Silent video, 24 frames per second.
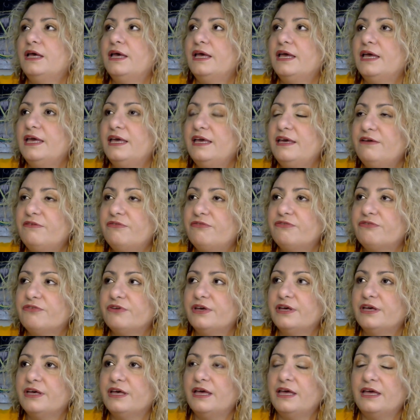if
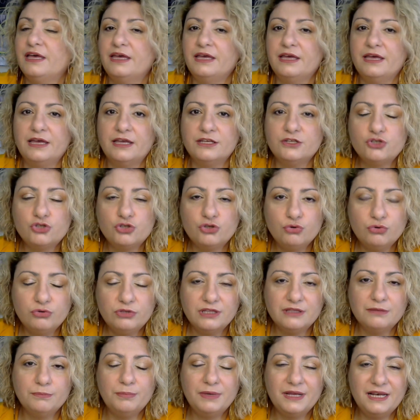uh, a
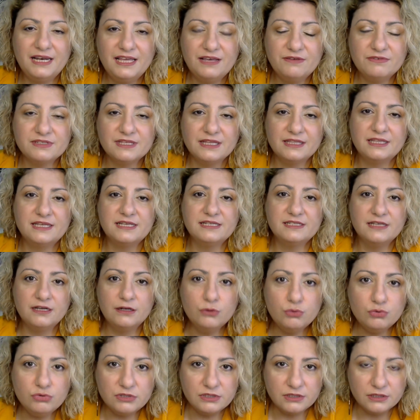student believes that he's a
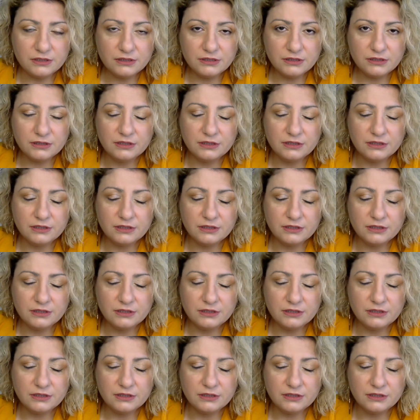loser